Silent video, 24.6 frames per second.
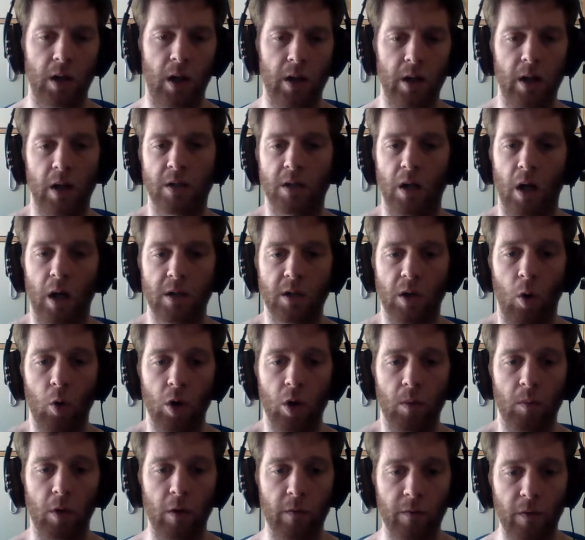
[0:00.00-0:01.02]
And yes, I told
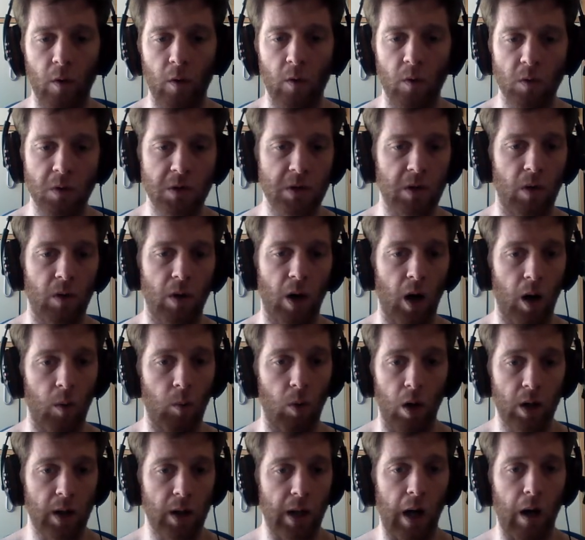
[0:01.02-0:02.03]
him on the phone also that I
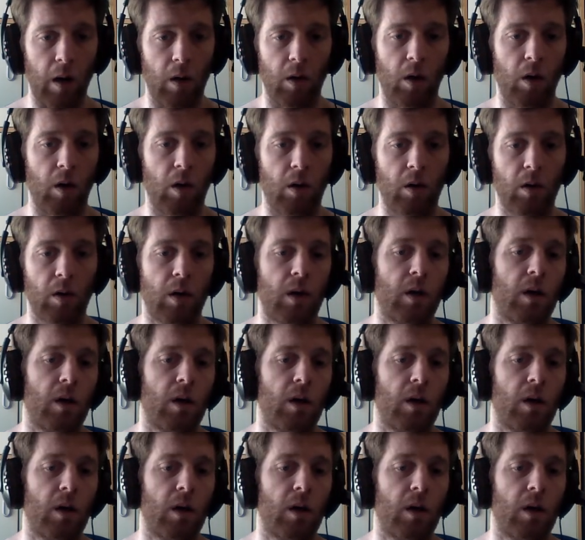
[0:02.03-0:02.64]
work out a lot.